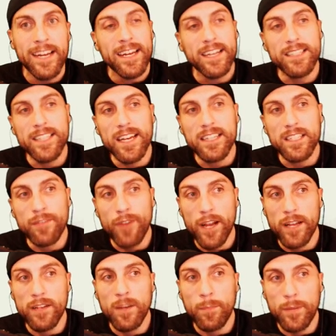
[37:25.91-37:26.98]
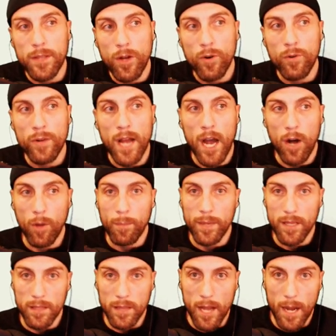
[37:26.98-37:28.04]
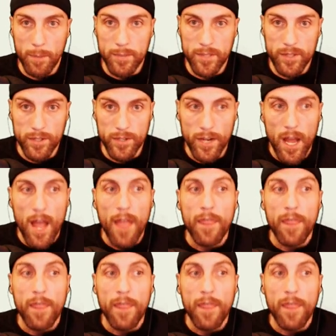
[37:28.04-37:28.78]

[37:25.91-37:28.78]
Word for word: It says, if I end up alone, I'll be a lobster.